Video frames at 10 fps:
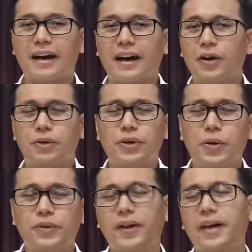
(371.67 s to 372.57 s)
are we
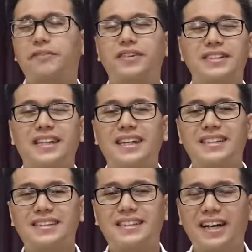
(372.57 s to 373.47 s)
going to
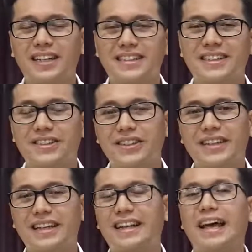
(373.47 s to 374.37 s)
emphasize God's
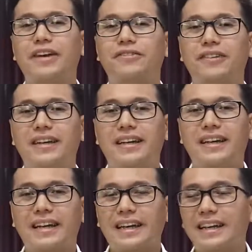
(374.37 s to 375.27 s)
eternal life
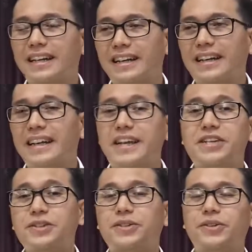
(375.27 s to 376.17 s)
in
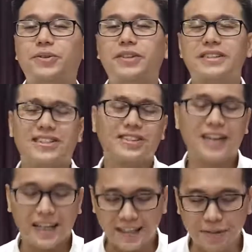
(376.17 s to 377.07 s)
relation to His other
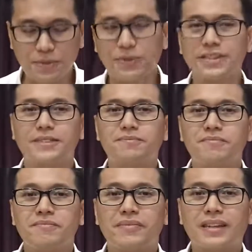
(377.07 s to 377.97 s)
attributes?
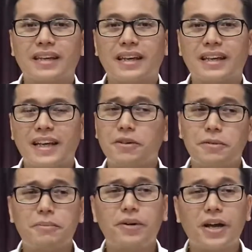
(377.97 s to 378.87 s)
And I
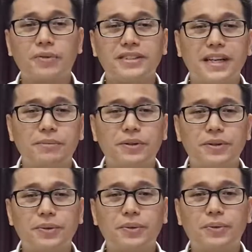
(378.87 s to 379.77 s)
remember I was able
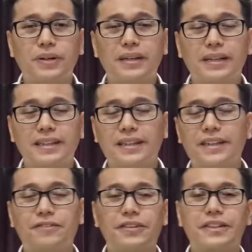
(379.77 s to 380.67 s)
to
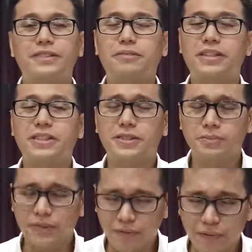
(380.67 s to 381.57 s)
deliver this message
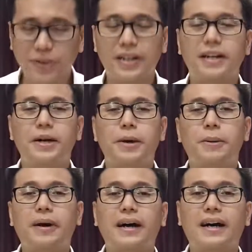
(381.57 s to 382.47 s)
before
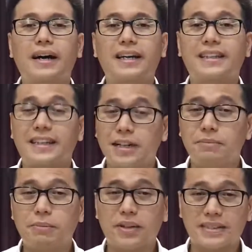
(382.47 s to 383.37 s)
uh, in the young
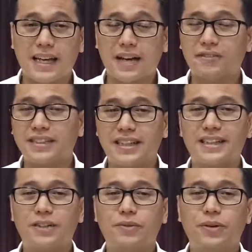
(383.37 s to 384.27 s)
people, as I have said
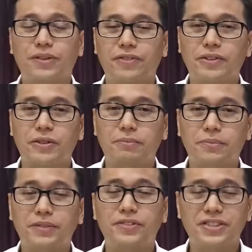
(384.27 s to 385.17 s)
in one of our
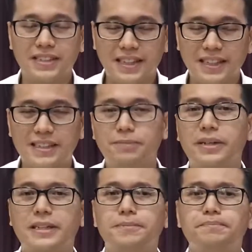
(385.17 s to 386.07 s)
previous studies, but